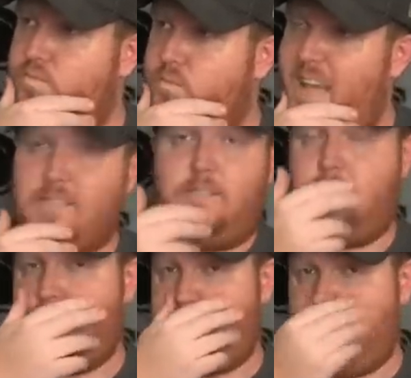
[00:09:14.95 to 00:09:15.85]

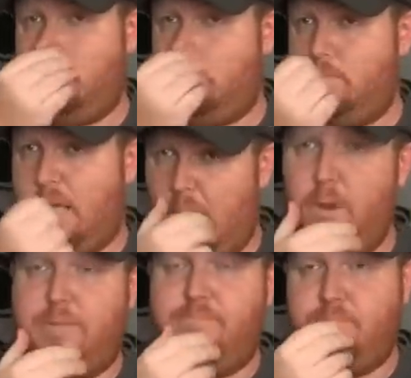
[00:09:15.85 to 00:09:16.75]
Yes, I
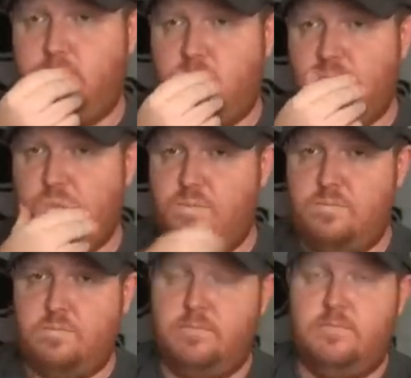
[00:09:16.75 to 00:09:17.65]
would.
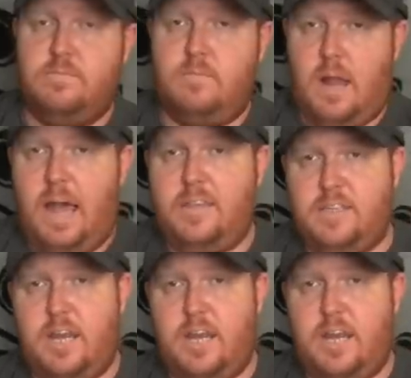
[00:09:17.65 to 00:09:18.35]
I'd like to